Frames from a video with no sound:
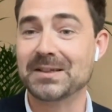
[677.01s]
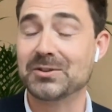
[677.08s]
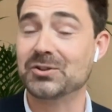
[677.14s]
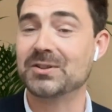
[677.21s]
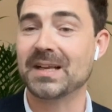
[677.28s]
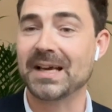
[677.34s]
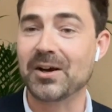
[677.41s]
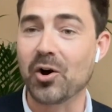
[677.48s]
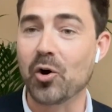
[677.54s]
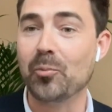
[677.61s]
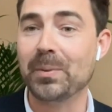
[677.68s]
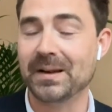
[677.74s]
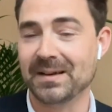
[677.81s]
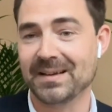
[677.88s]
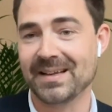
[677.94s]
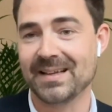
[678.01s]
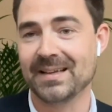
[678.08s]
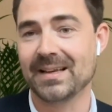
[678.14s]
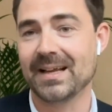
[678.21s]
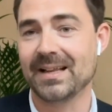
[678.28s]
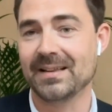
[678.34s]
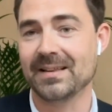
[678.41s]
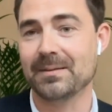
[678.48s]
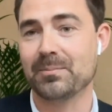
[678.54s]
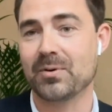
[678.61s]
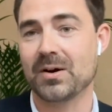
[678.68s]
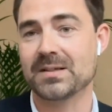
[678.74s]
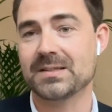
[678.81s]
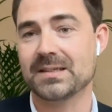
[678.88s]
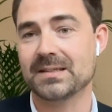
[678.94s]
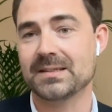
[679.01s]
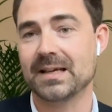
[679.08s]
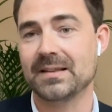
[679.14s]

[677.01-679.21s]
stay open in the process.